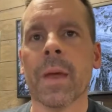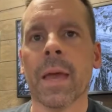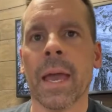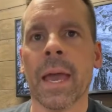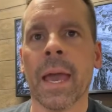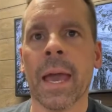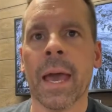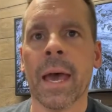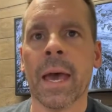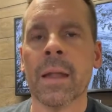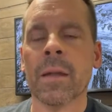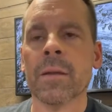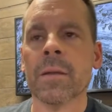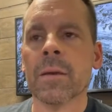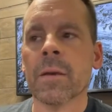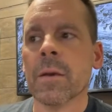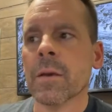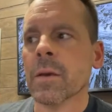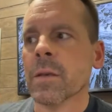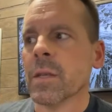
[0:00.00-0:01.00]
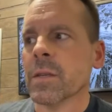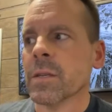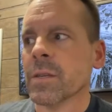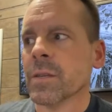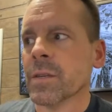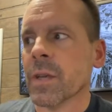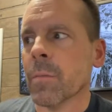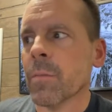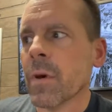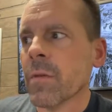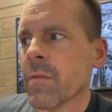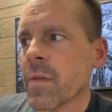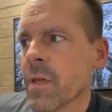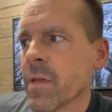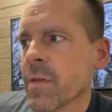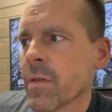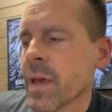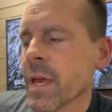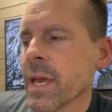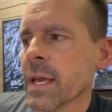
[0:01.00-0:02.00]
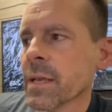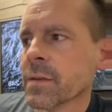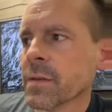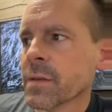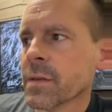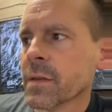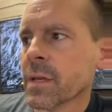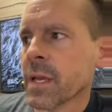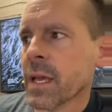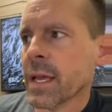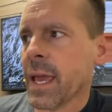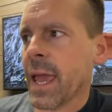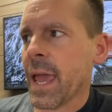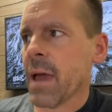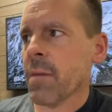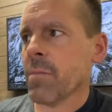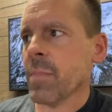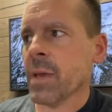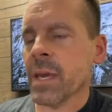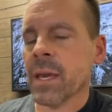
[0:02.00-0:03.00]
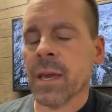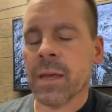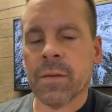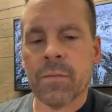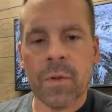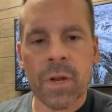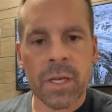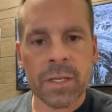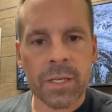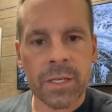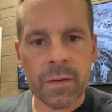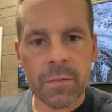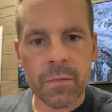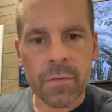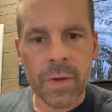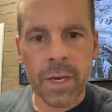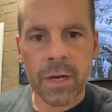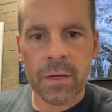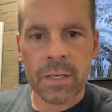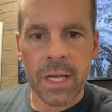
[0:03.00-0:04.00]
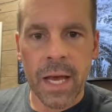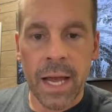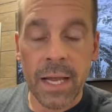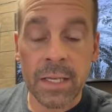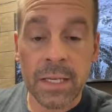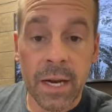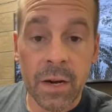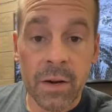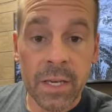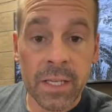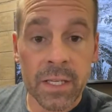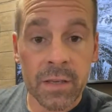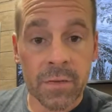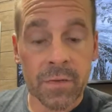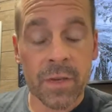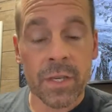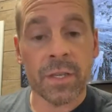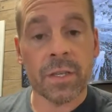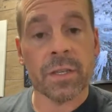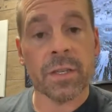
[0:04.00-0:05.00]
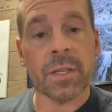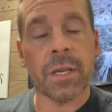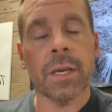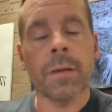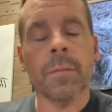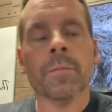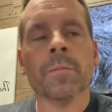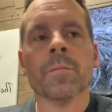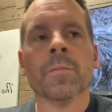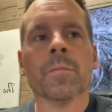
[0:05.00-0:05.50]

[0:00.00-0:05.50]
and some of the things can be a severe dietary deficiency,